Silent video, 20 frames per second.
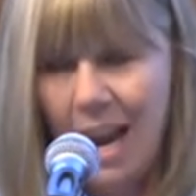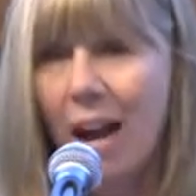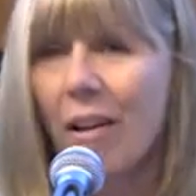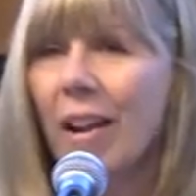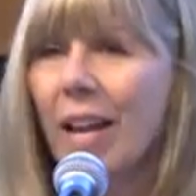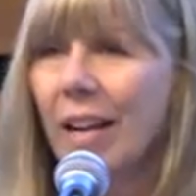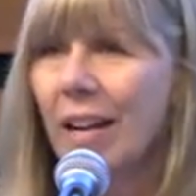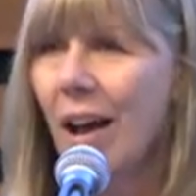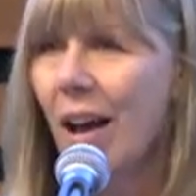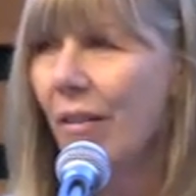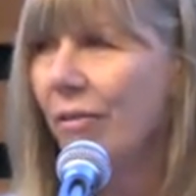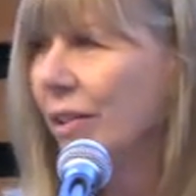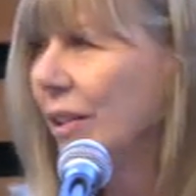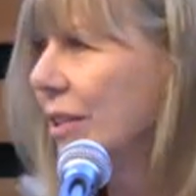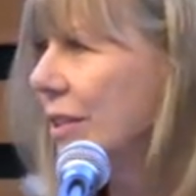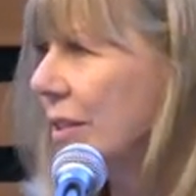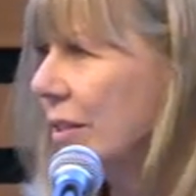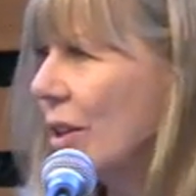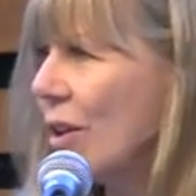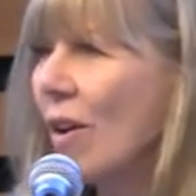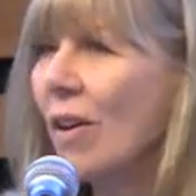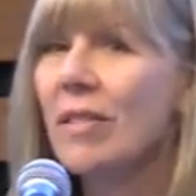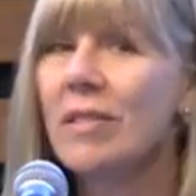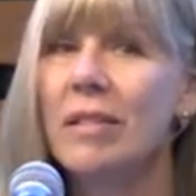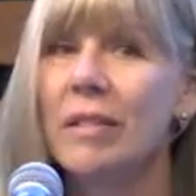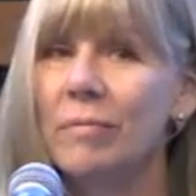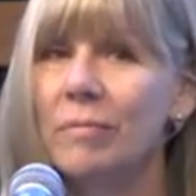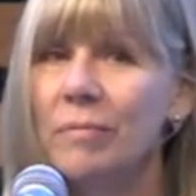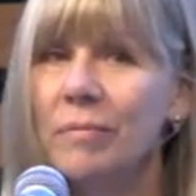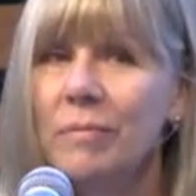Arianna Huffington
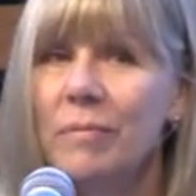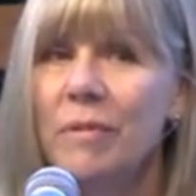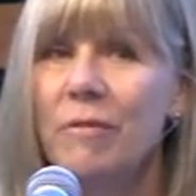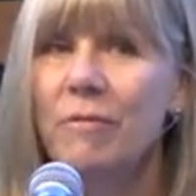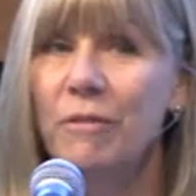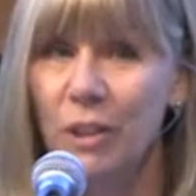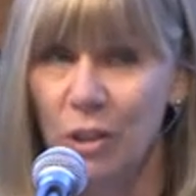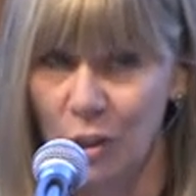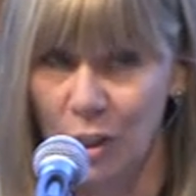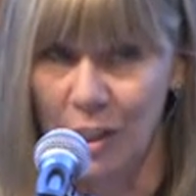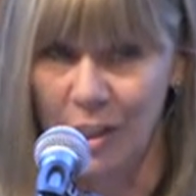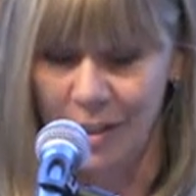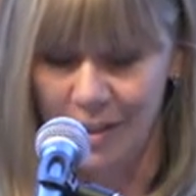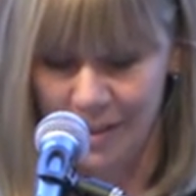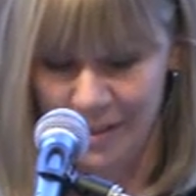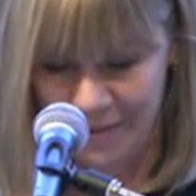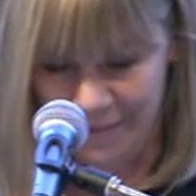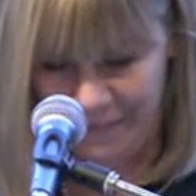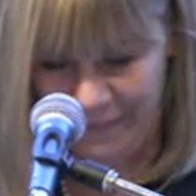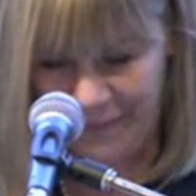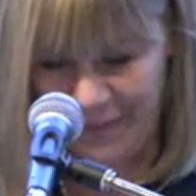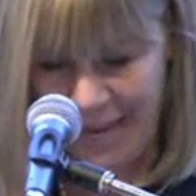calls him fearless.